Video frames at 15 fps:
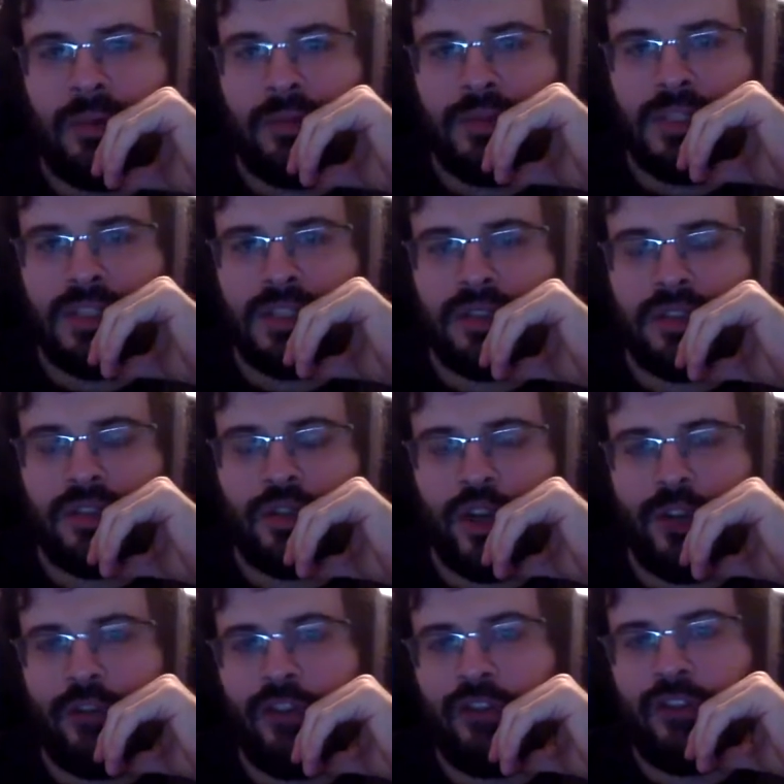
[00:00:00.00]
just sort
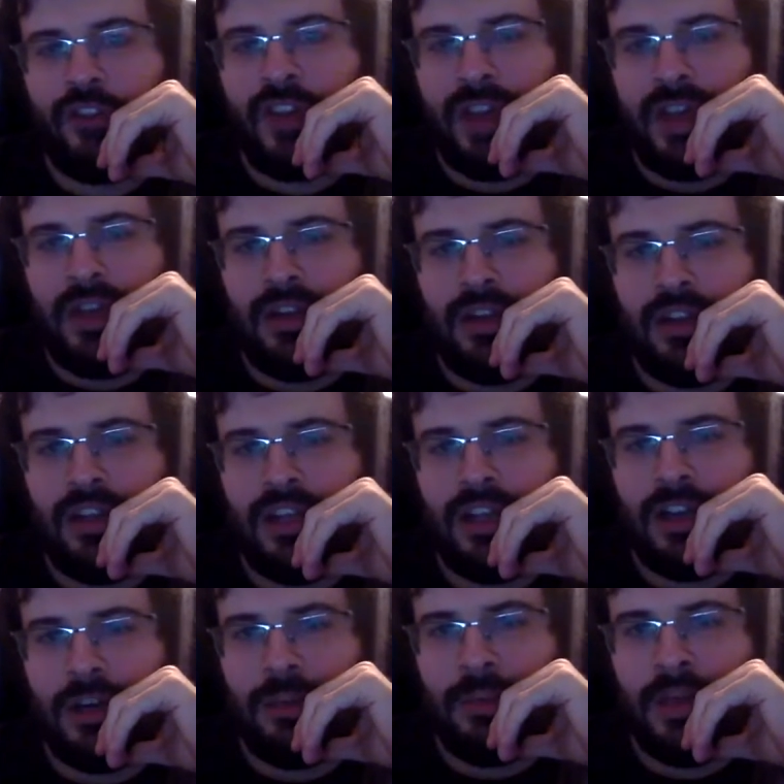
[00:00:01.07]
of evade the
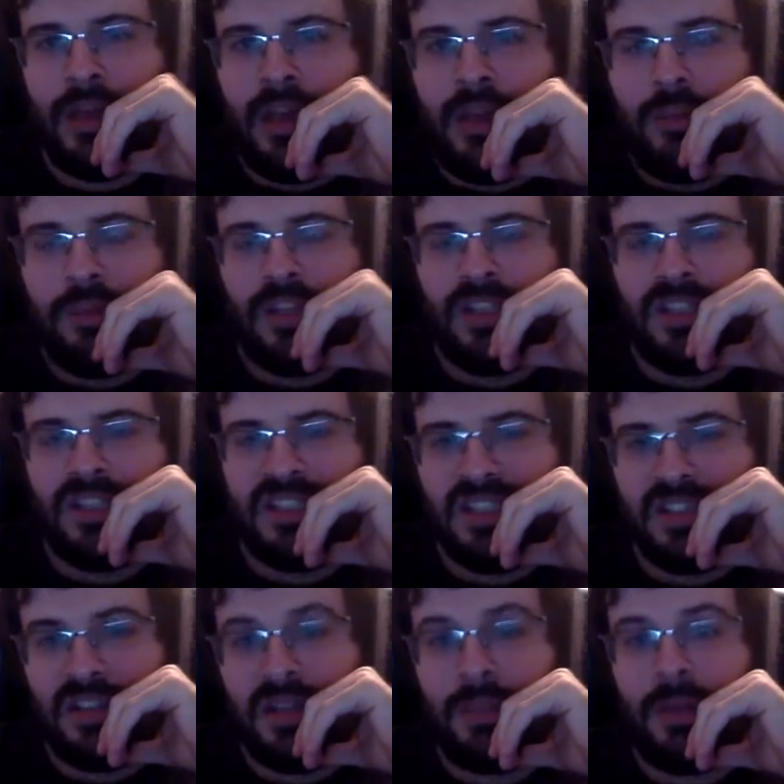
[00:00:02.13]
blitzes
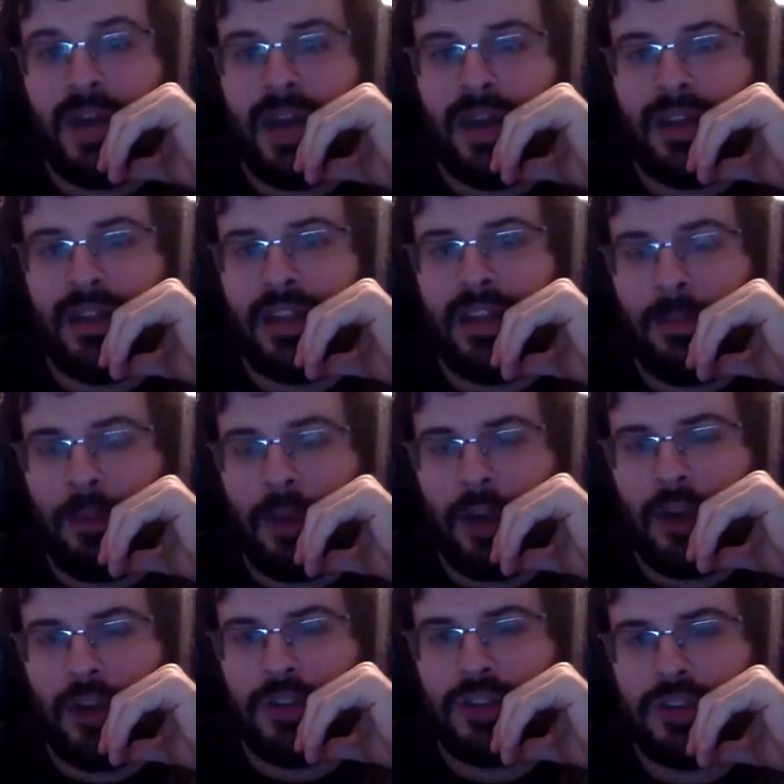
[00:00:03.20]
into the pocket that
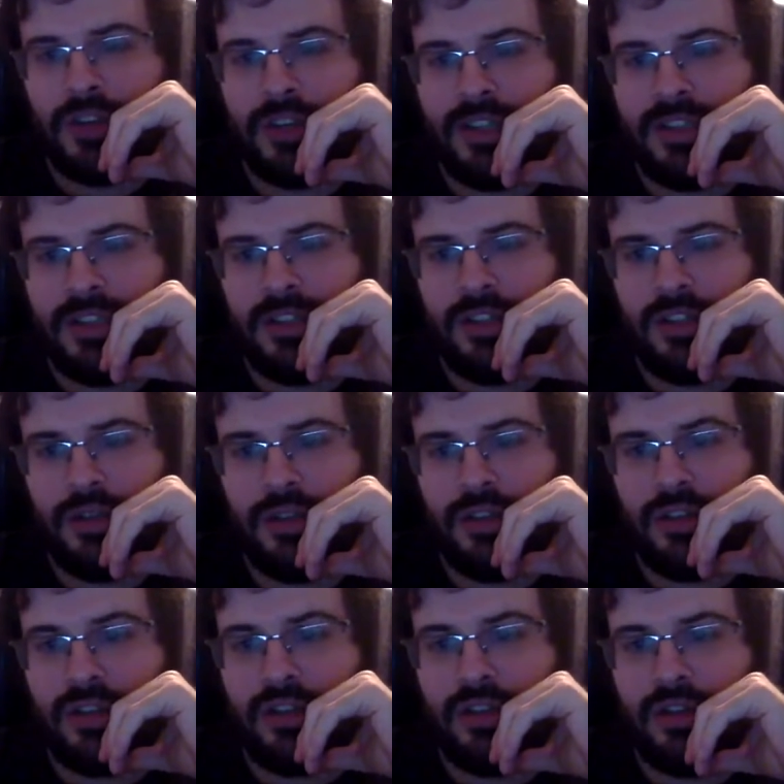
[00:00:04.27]
Markos tries to do
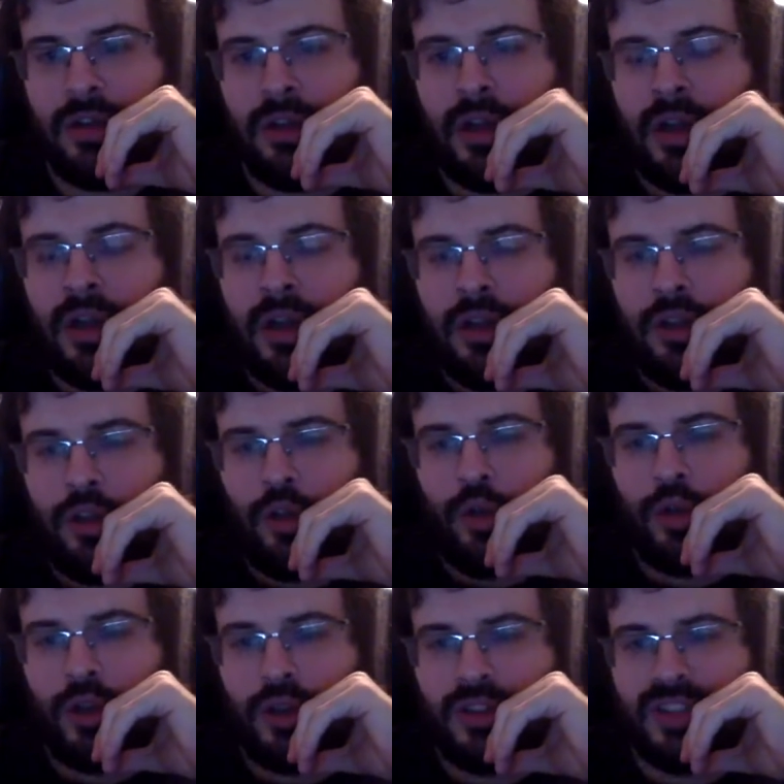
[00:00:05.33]
to
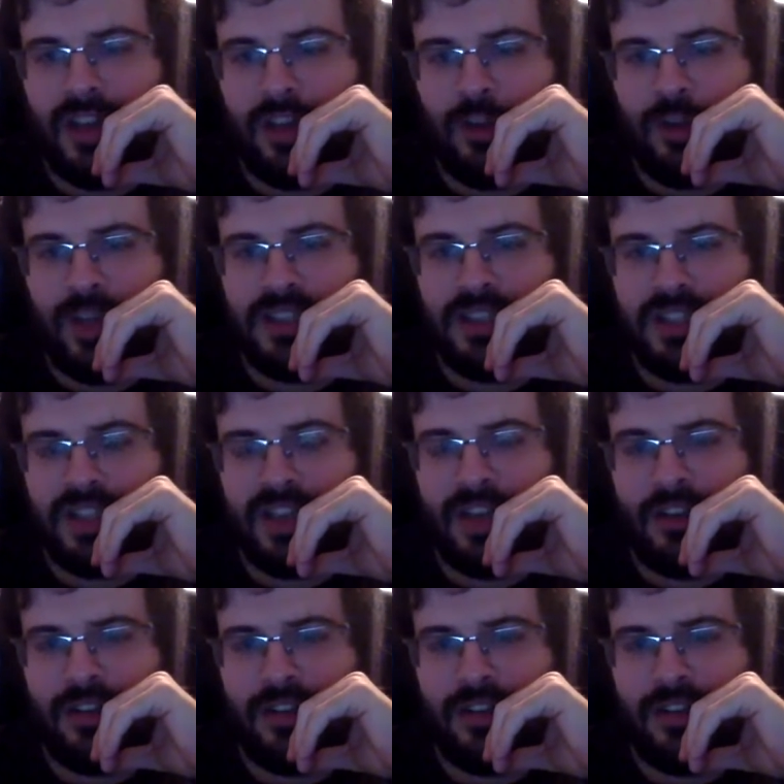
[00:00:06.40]
close down range and get her